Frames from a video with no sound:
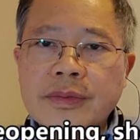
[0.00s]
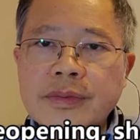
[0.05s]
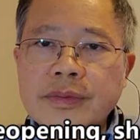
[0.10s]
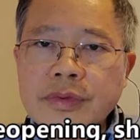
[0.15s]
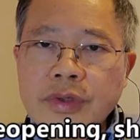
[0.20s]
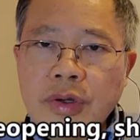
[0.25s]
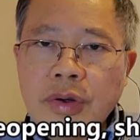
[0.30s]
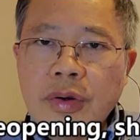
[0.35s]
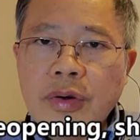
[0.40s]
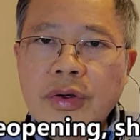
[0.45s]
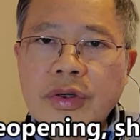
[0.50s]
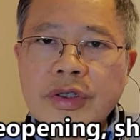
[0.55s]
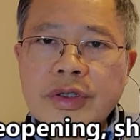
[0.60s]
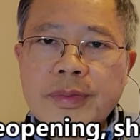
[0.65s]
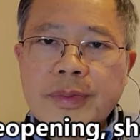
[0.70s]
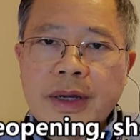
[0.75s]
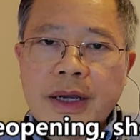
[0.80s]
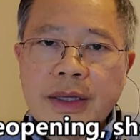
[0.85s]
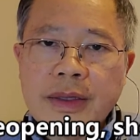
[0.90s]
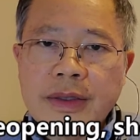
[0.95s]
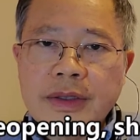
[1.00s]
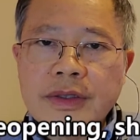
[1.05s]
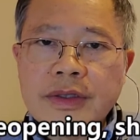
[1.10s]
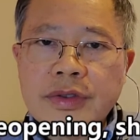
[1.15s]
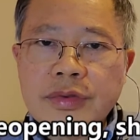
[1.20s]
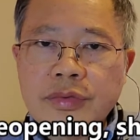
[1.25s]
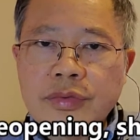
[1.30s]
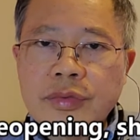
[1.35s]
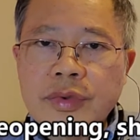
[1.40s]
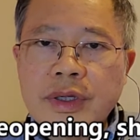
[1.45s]
caused by
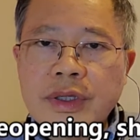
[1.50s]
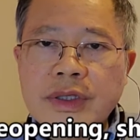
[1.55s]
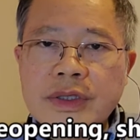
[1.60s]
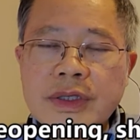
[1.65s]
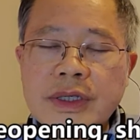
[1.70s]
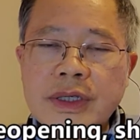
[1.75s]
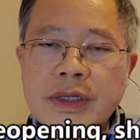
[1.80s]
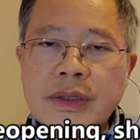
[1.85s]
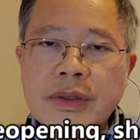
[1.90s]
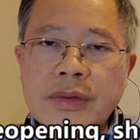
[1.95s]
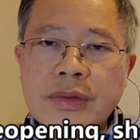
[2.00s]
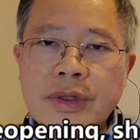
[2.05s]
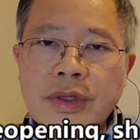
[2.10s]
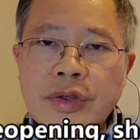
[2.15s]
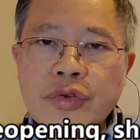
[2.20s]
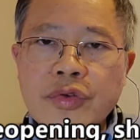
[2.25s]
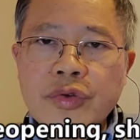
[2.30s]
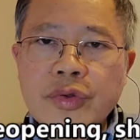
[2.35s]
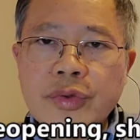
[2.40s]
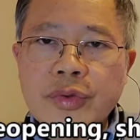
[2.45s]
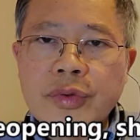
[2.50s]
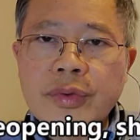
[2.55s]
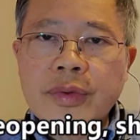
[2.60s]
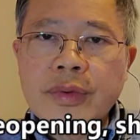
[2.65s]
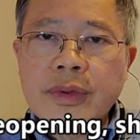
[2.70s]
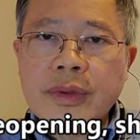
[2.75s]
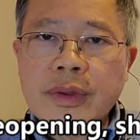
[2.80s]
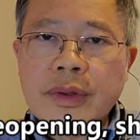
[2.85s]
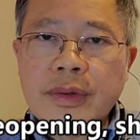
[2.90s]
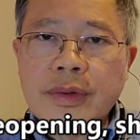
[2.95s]
this one single issue,
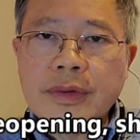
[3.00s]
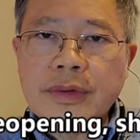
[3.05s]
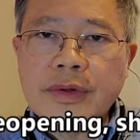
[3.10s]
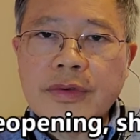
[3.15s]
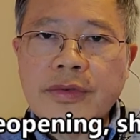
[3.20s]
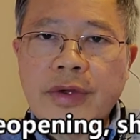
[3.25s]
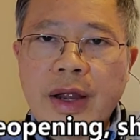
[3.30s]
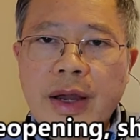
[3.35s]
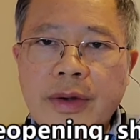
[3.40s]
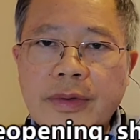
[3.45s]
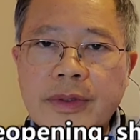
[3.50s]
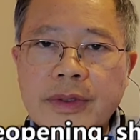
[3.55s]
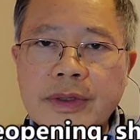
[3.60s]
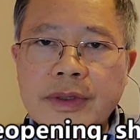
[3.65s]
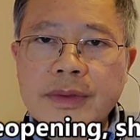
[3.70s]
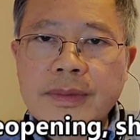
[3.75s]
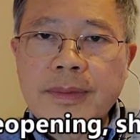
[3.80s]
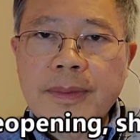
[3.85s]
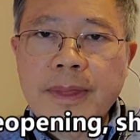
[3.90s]
coronavirus,